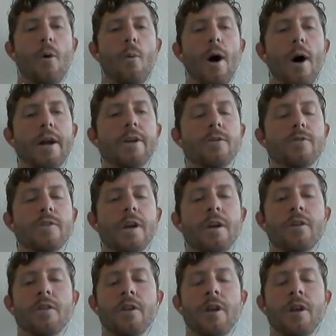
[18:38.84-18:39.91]
why do you say
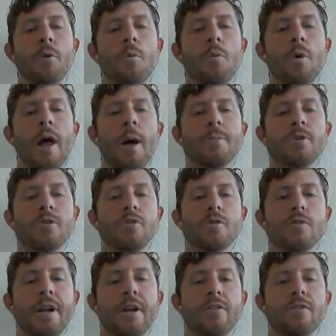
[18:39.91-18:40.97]
you're the #1 options
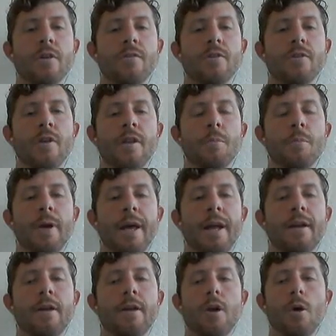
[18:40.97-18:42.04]
trading service on the planet?